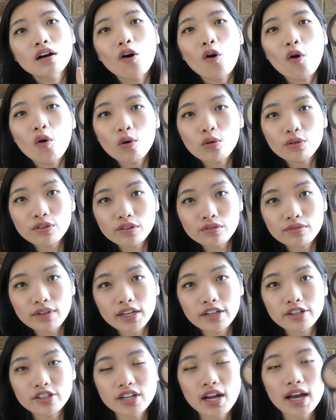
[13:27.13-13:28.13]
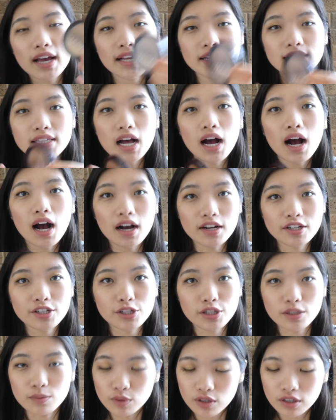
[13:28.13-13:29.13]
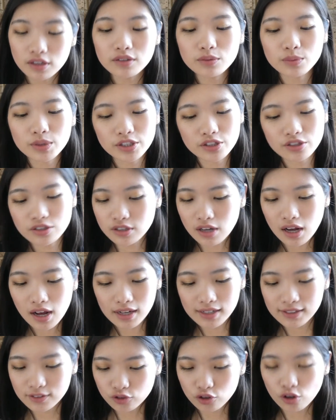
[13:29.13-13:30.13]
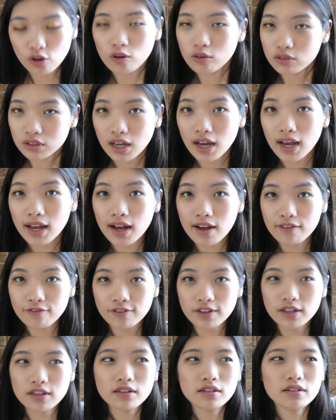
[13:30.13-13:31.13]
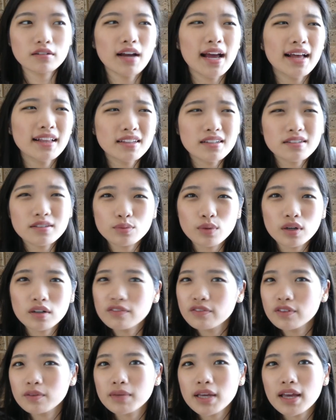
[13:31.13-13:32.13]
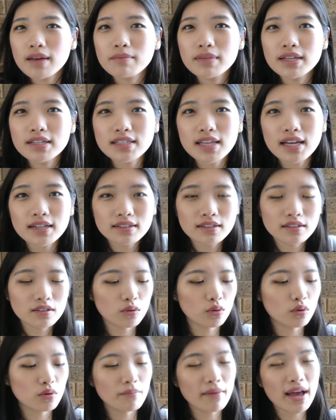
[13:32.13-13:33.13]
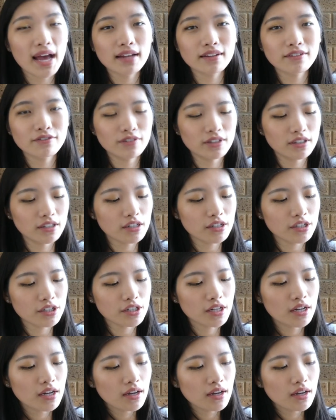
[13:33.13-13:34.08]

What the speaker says: All three shades are shimmer, which I don't like. I figure at least one of them can be satin or matte finish,